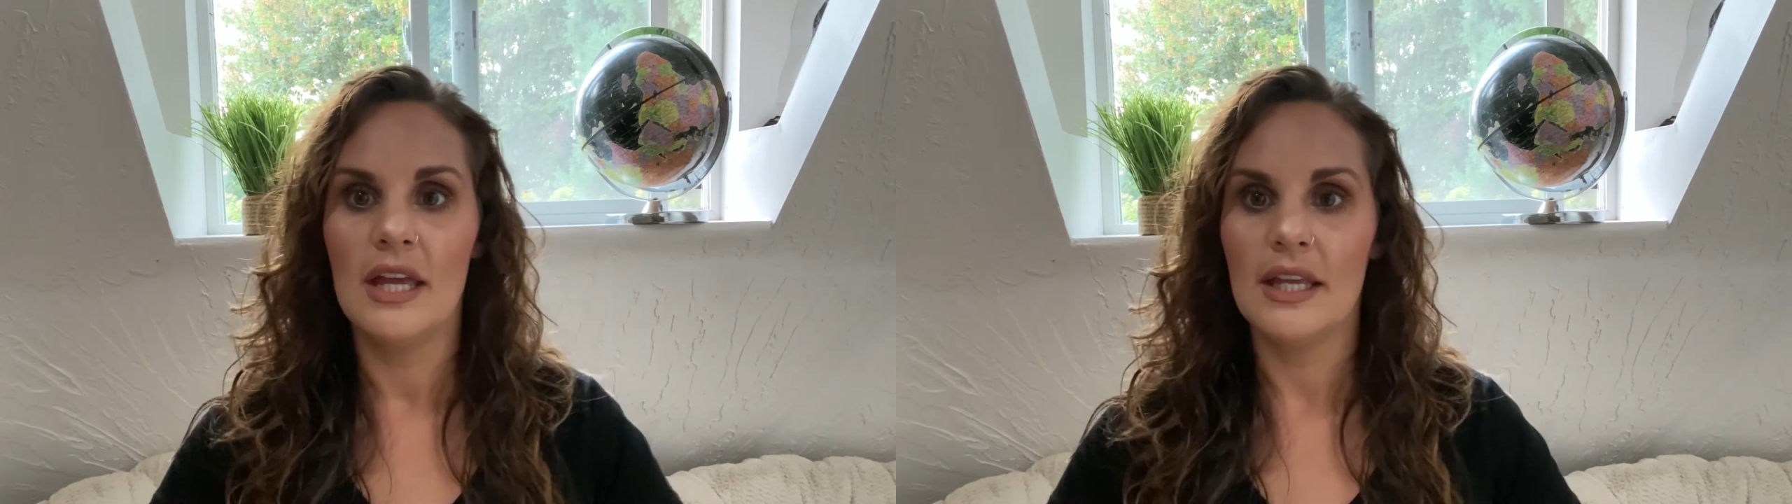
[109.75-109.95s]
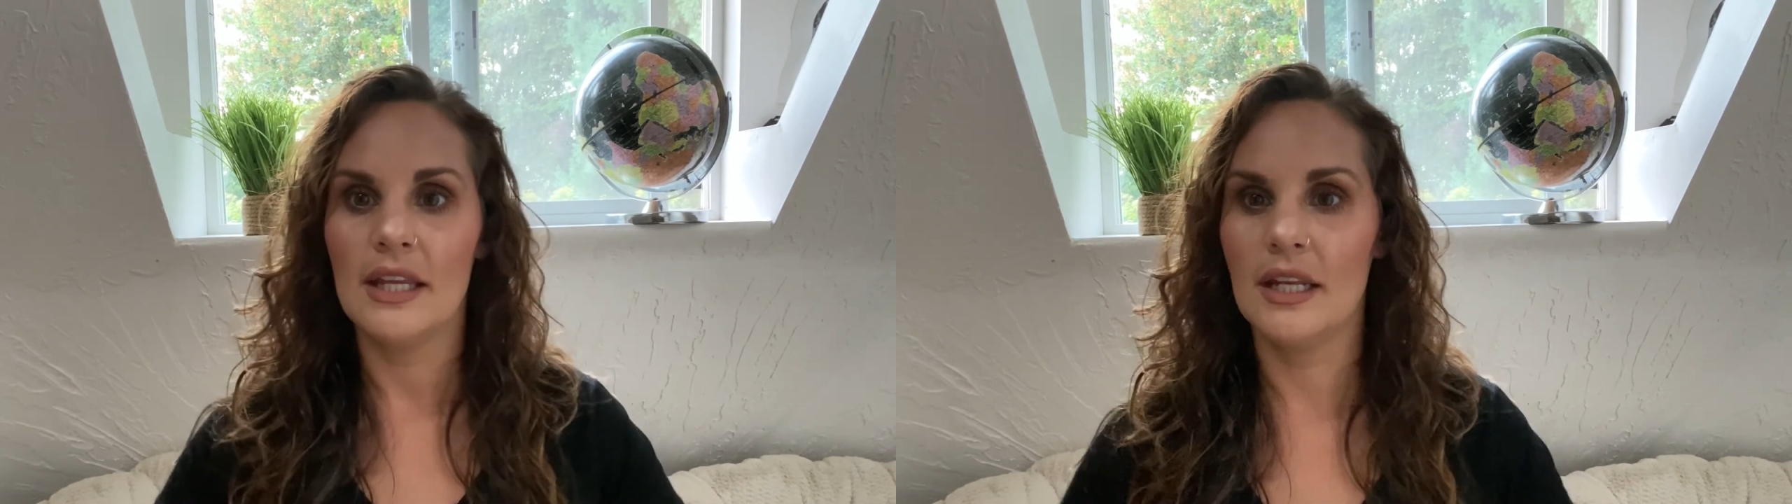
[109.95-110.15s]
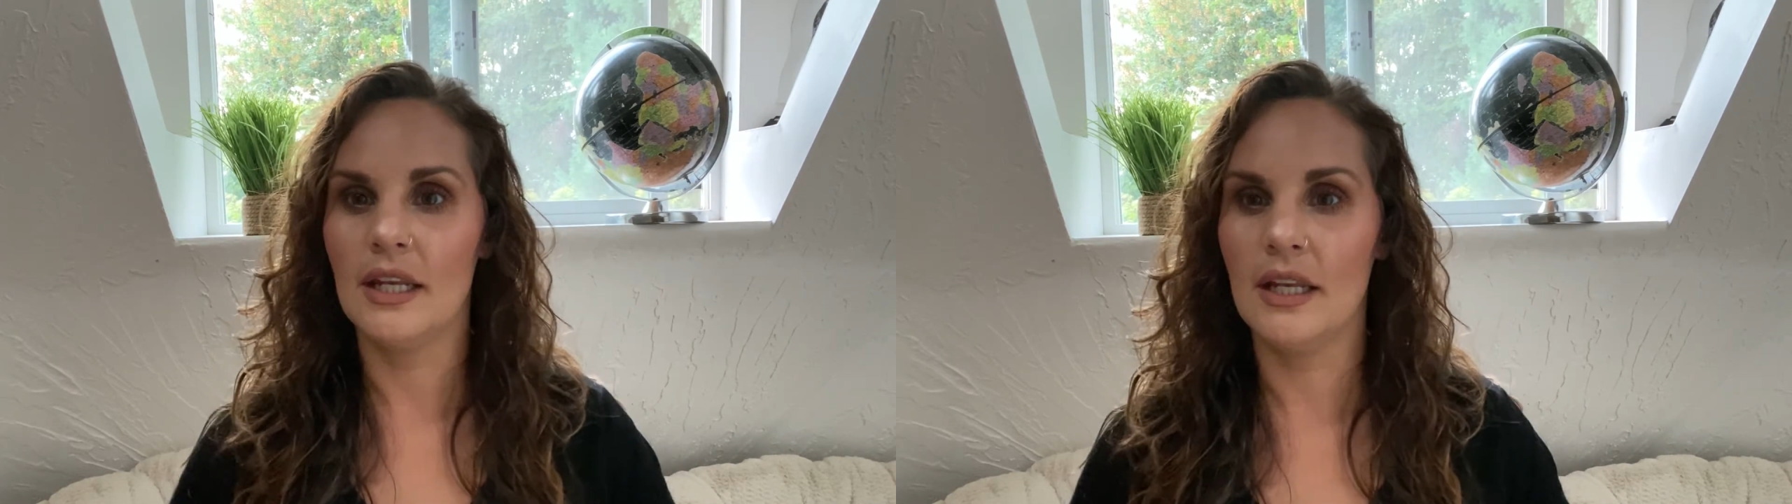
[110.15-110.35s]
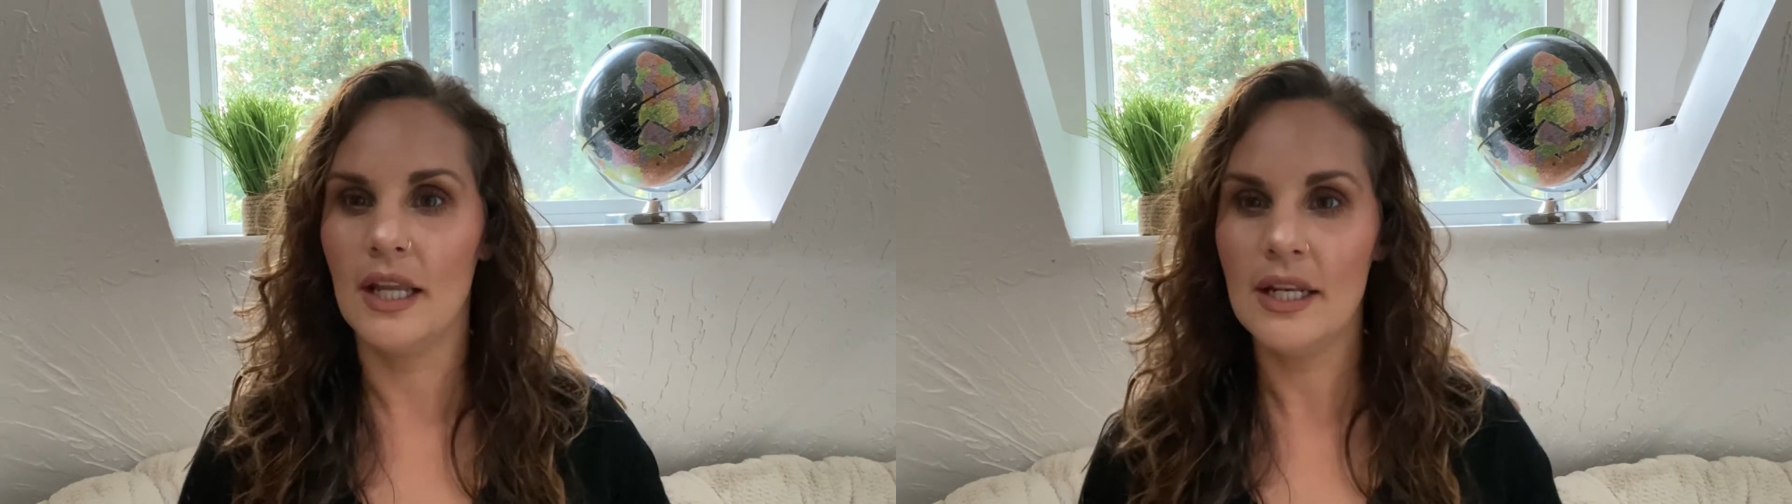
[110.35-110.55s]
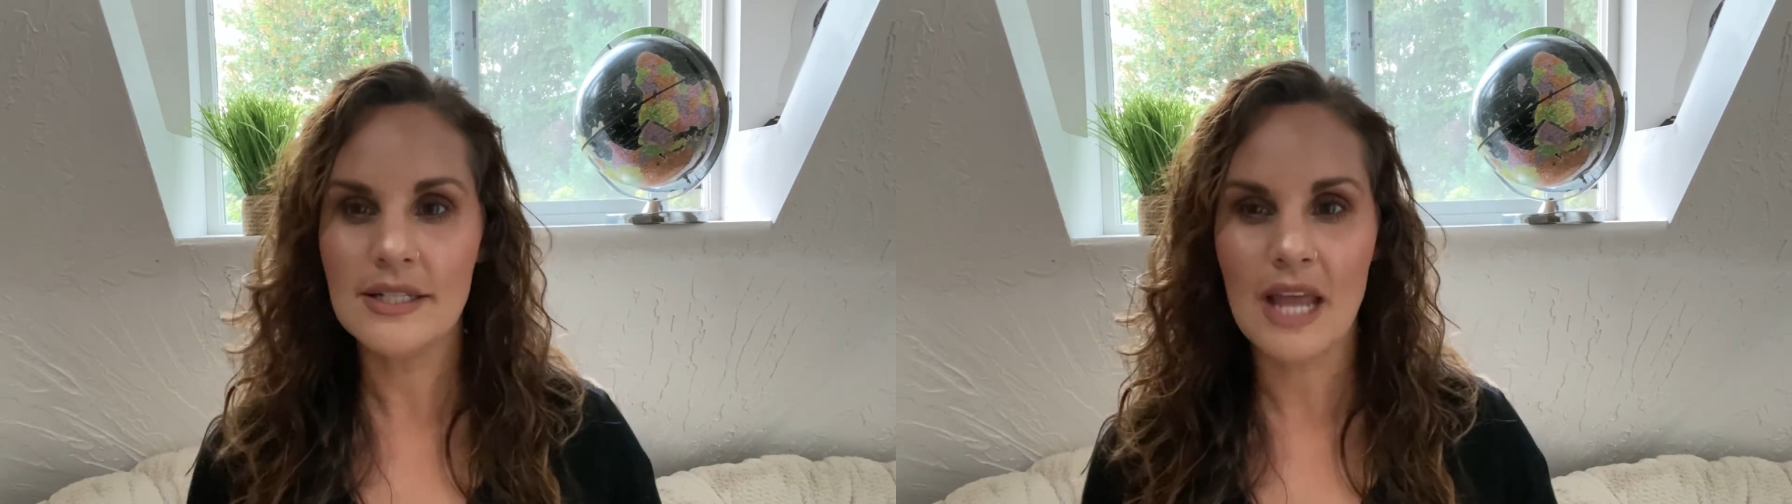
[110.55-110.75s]
getting
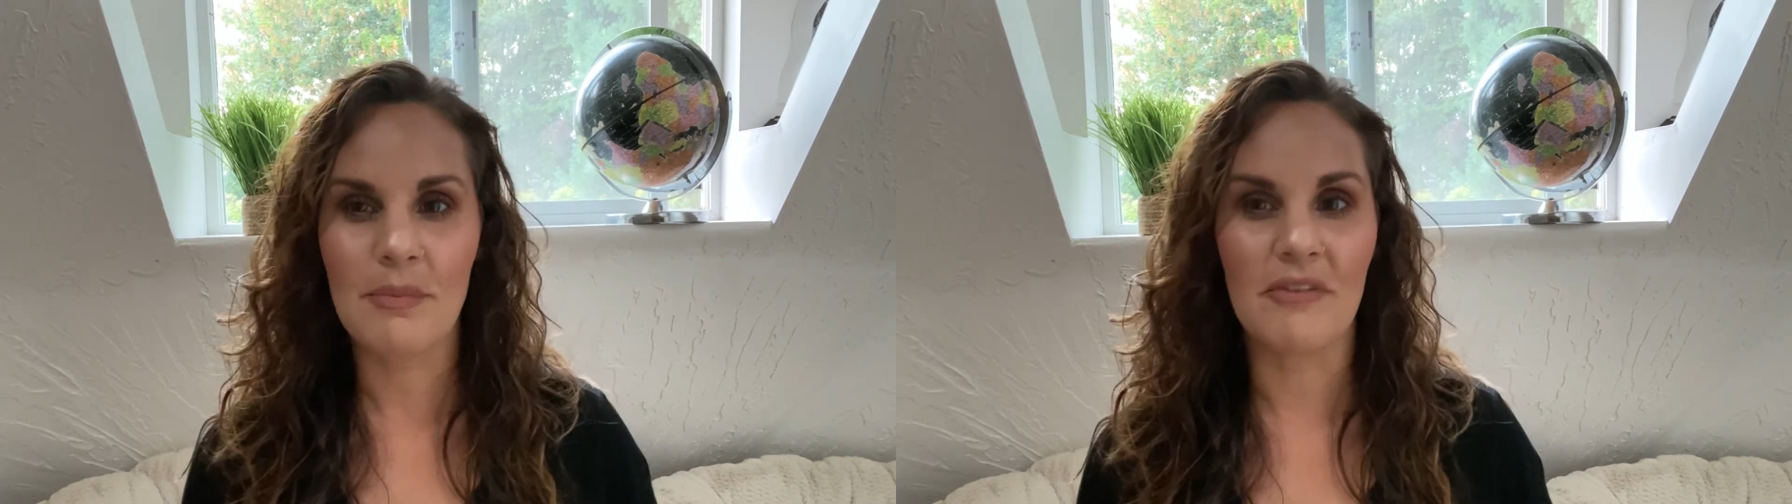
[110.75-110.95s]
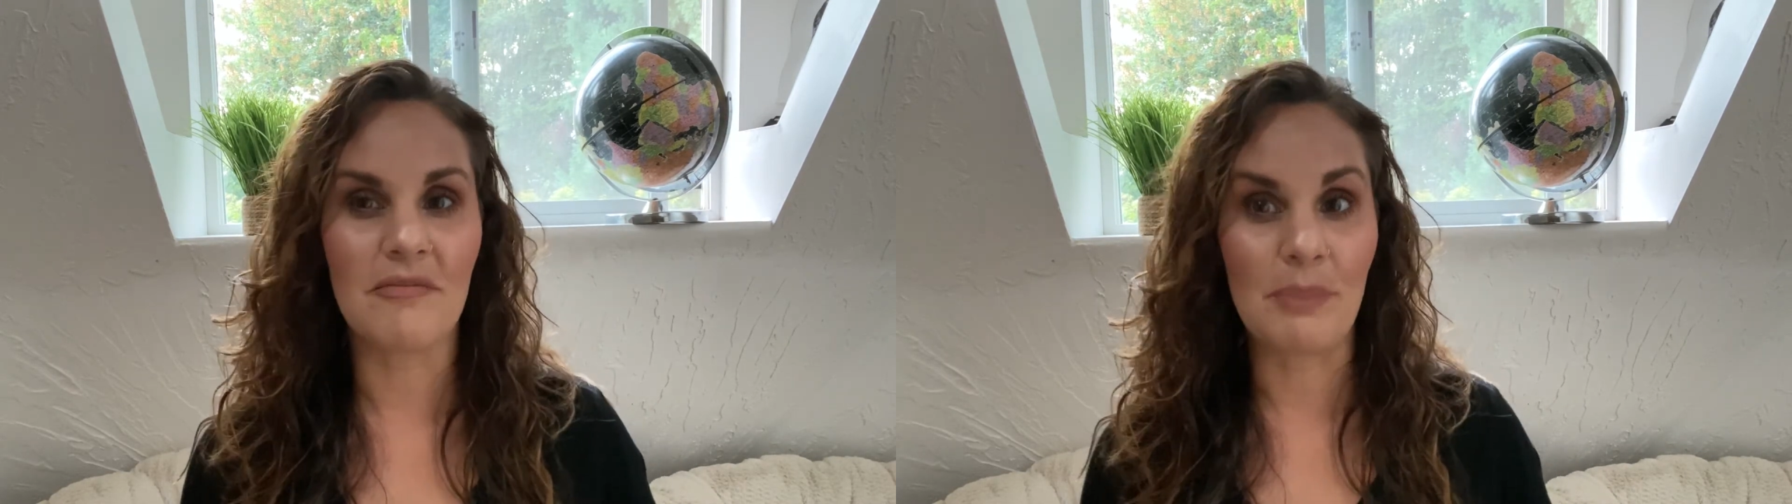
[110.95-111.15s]
any type of